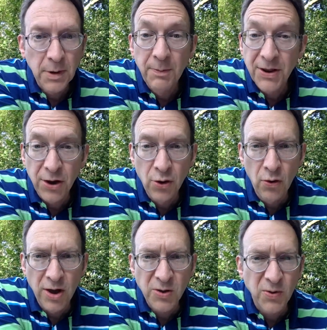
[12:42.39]
but the
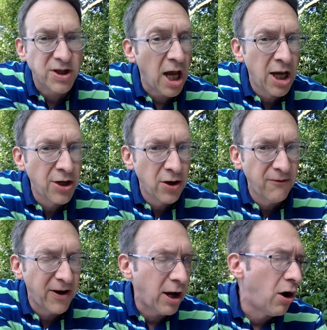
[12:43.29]
noise was
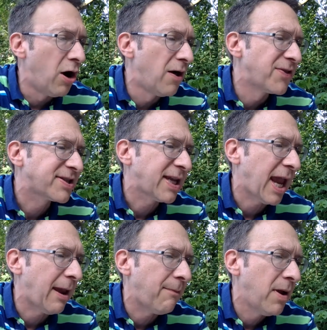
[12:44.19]
unnerving all the
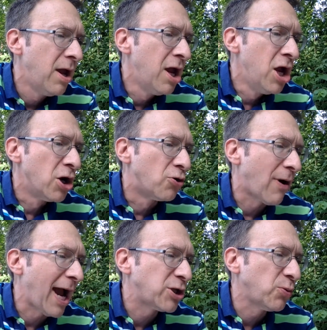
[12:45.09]
same.
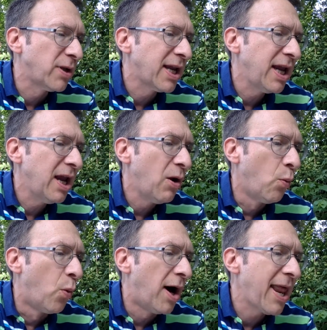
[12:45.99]
Gradually,
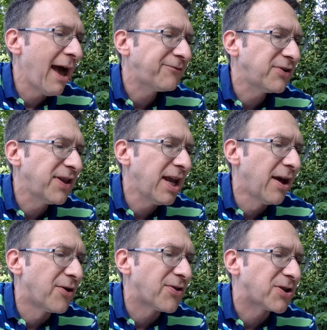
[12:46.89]
one after the
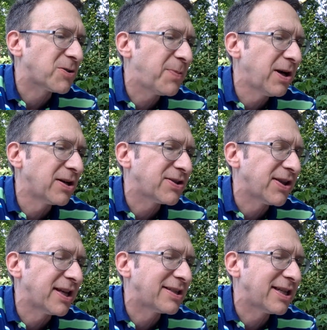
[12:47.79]
other, the spirits
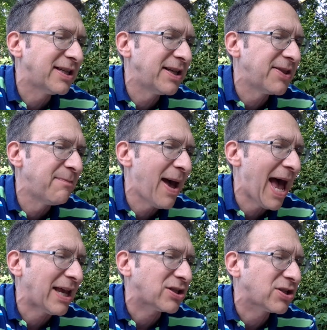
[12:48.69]
that attended the
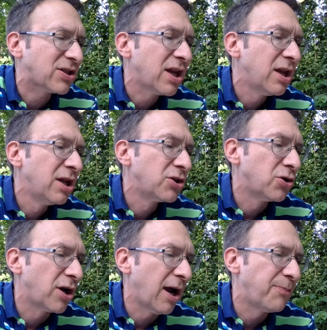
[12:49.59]
masks
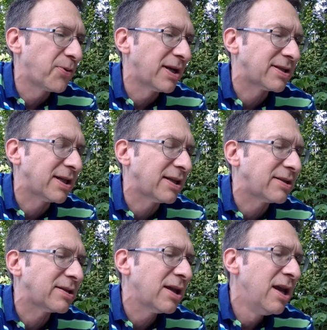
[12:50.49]
took up
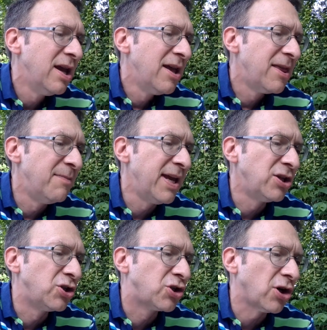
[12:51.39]
residence. The
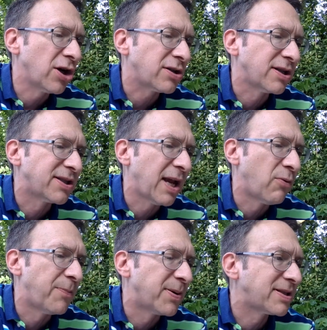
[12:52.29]
men jerked as they
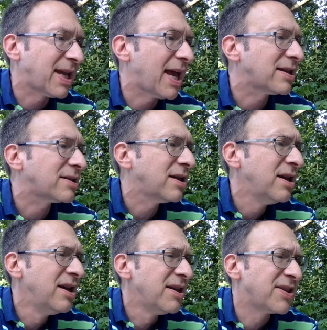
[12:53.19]
were possessed.
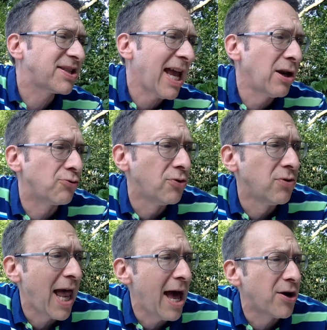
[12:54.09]
The sound
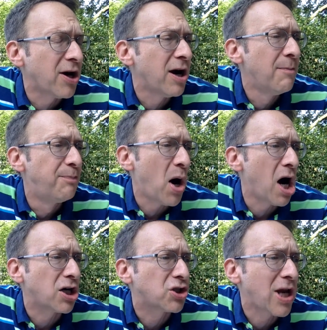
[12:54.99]
grew louder.
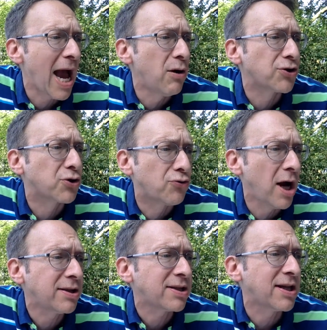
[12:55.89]
Barks, yowls,
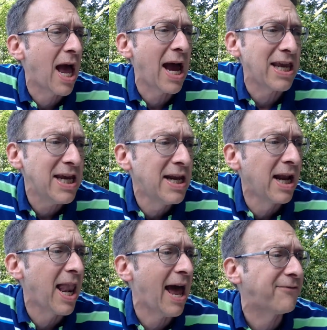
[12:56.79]
grunts, and hyena
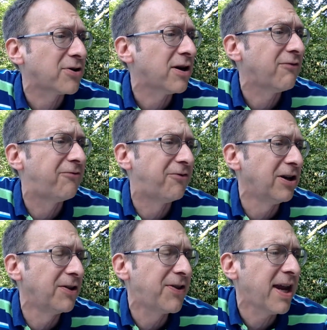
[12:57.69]
laughter
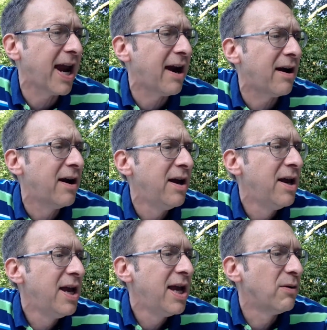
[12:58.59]
filled the air.
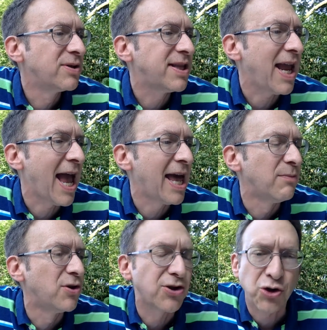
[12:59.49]
It was the
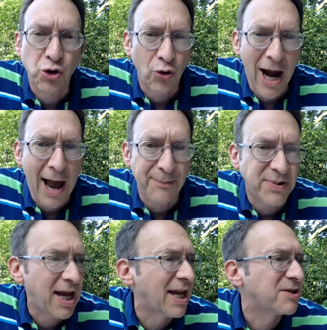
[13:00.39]
animals
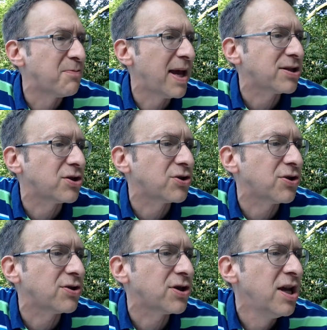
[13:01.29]
trapped as
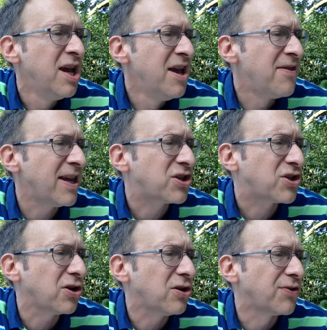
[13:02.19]
messengers. They
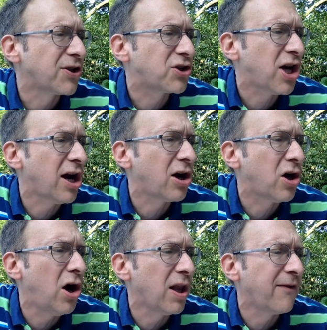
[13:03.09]
circled the chair,
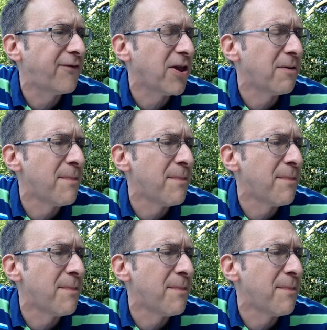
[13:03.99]
calling for their